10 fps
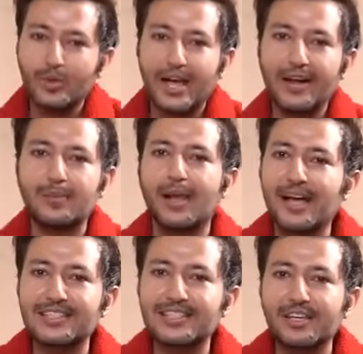we had a
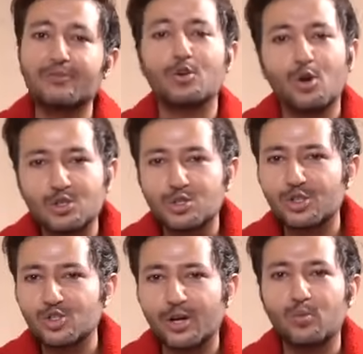blast. If you also
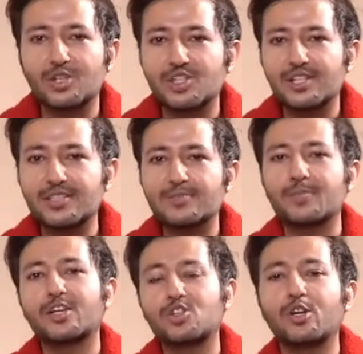enjoyed watching us,
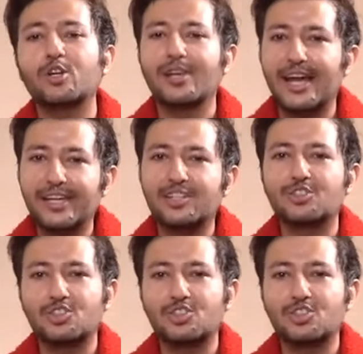make sure you like,